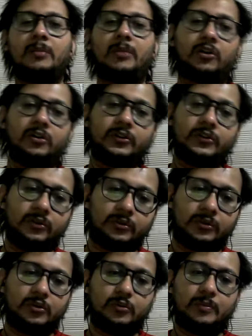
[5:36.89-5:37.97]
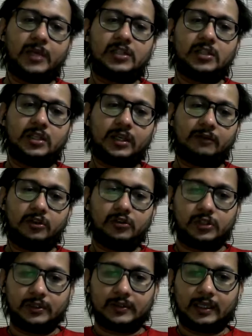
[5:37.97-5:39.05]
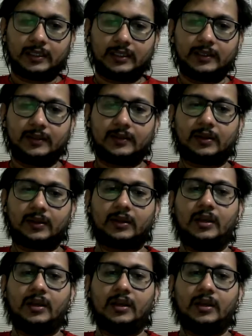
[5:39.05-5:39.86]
But also two major revolutions, that is